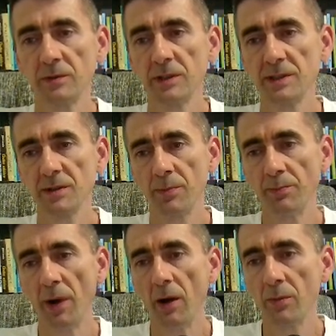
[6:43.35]
This is a
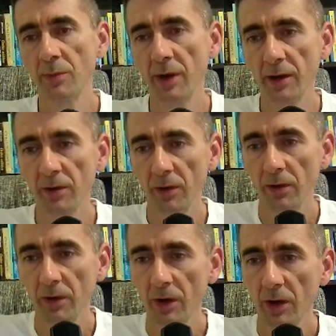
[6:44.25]
pawn break
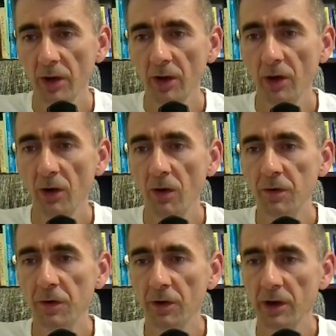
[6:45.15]

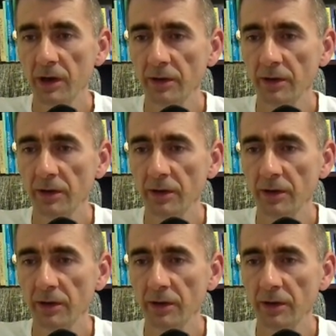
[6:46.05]
offering